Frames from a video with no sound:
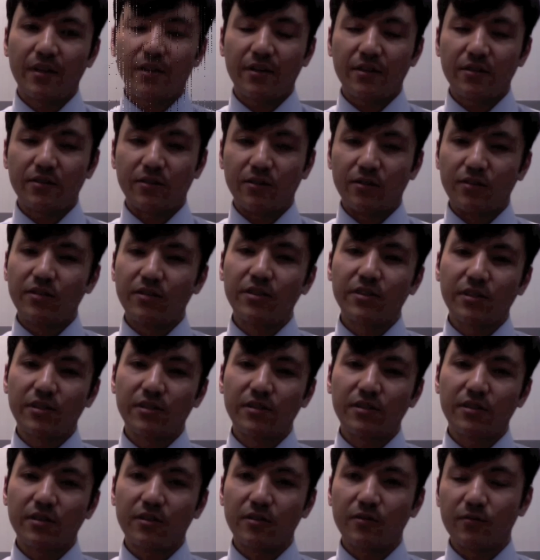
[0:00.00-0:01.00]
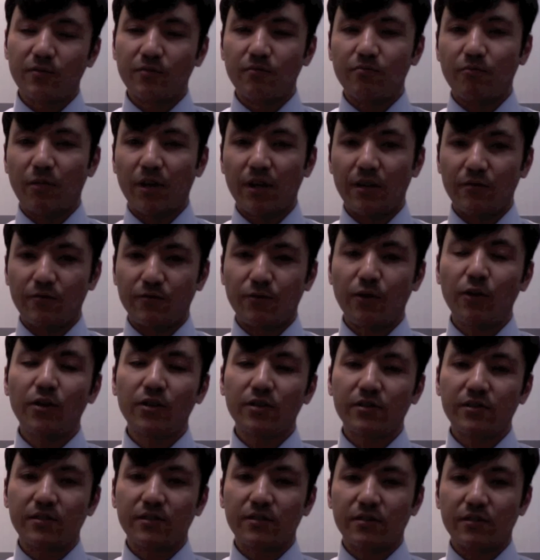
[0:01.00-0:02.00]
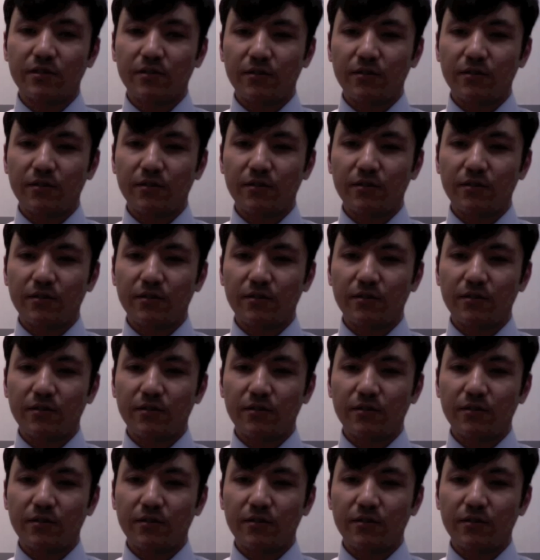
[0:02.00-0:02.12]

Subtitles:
So this is my first